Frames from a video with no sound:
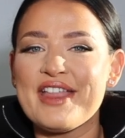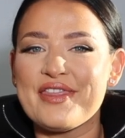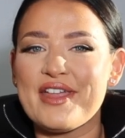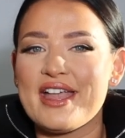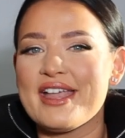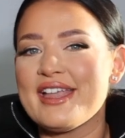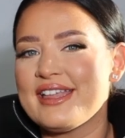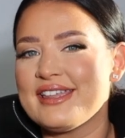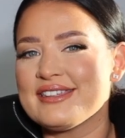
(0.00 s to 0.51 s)

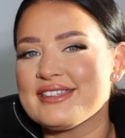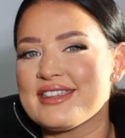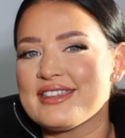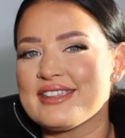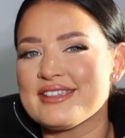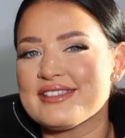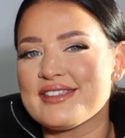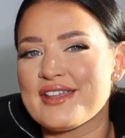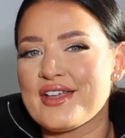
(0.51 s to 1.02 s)
that it is
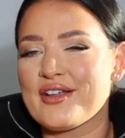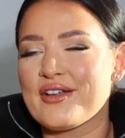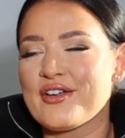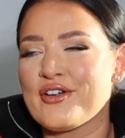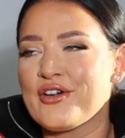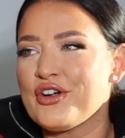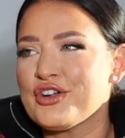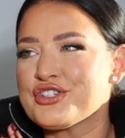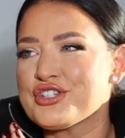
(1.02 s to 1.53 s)
this
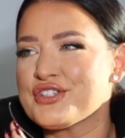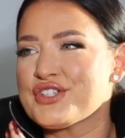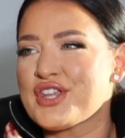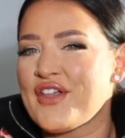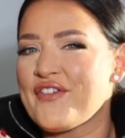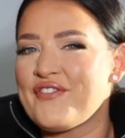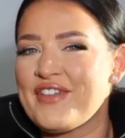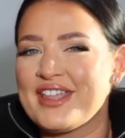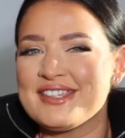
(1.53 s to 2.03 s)
gorgeous
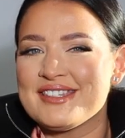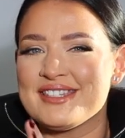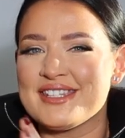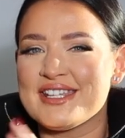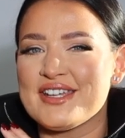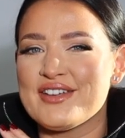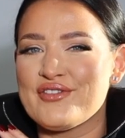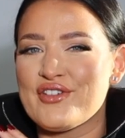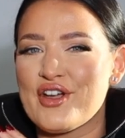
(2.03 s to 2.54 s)

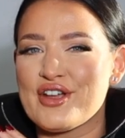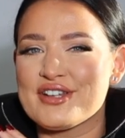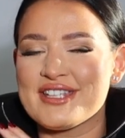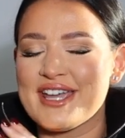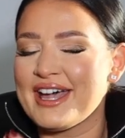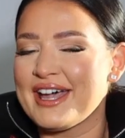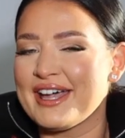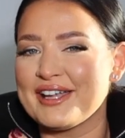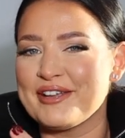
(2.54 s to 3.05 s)
festive
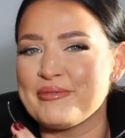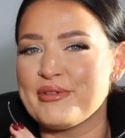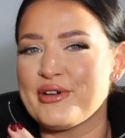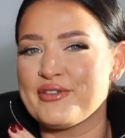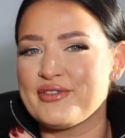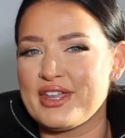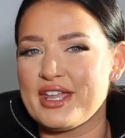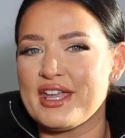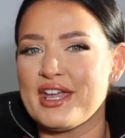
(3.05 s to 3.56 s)
time
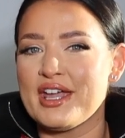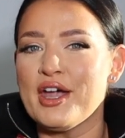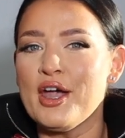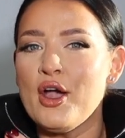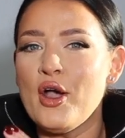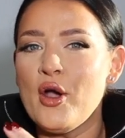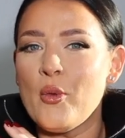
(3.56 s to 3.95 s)
of year